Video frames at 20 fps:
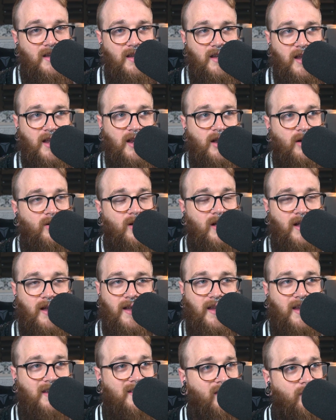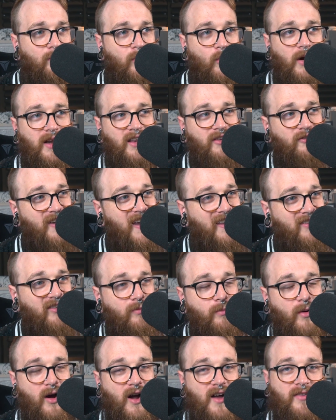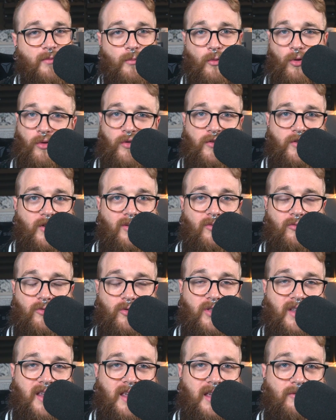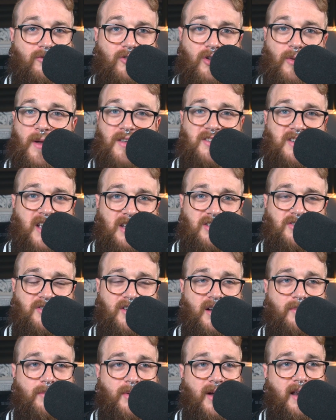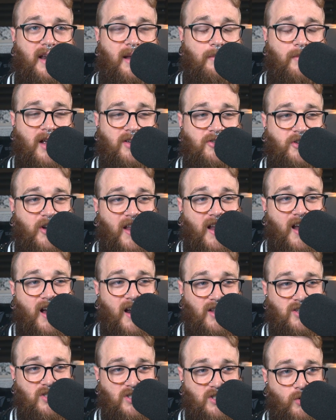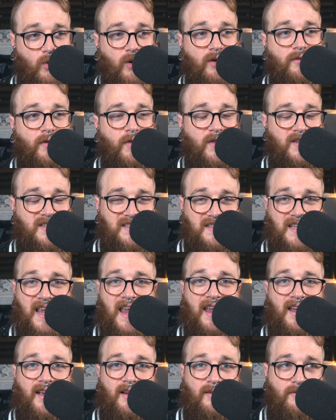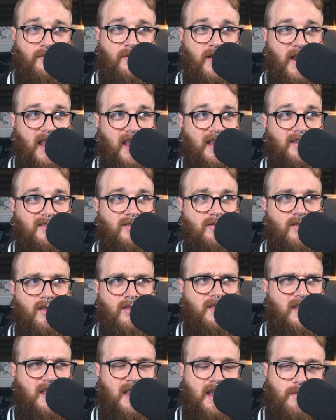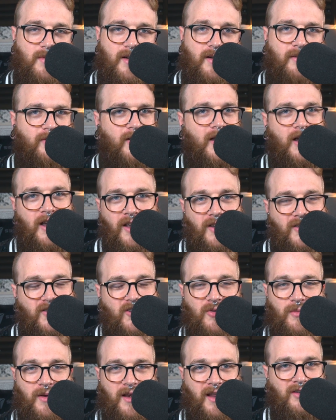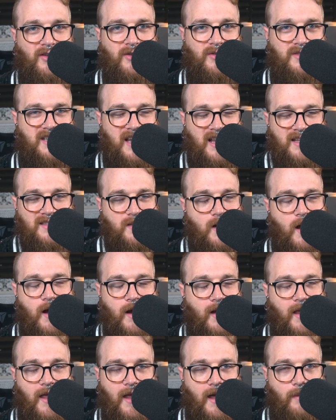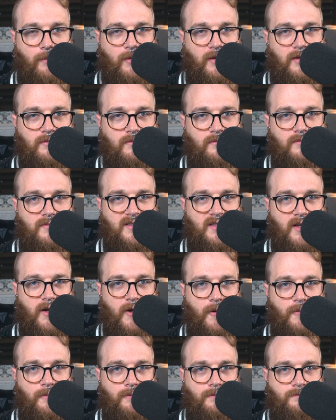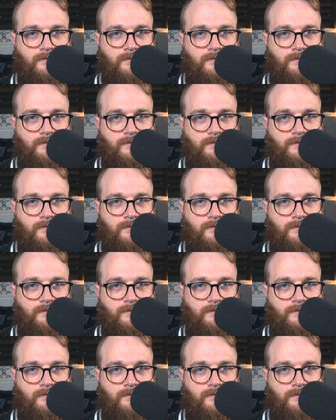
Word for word: you know, get to the point as fast as possible and don't really give too much extra, but I'm not trying to cut it short for the sake of fitting into the theme of Two Minute Tuesday. It's not going to happen. So,